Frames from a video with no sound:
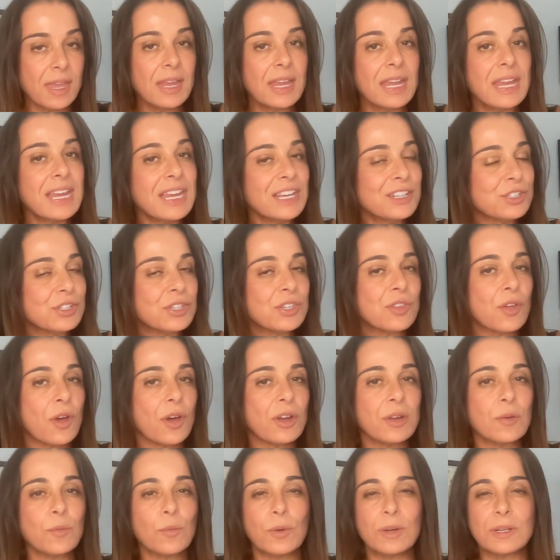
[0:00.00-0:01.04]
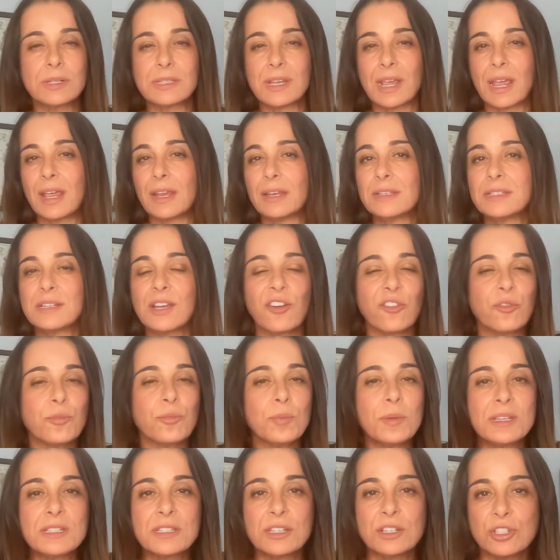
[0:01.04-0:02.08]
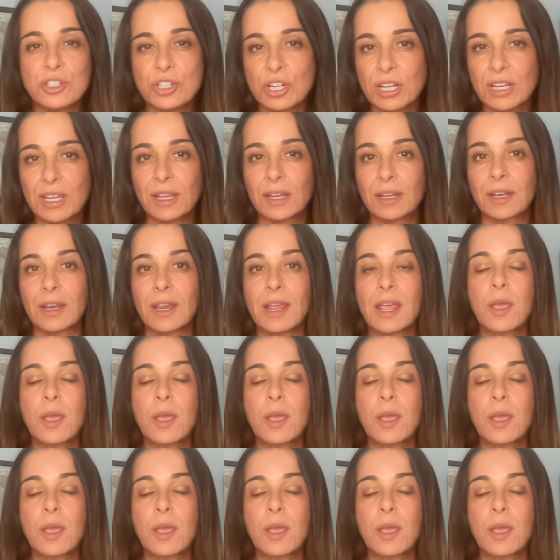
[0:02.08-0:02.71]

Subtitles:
he just thought it was a tough piece of chicken.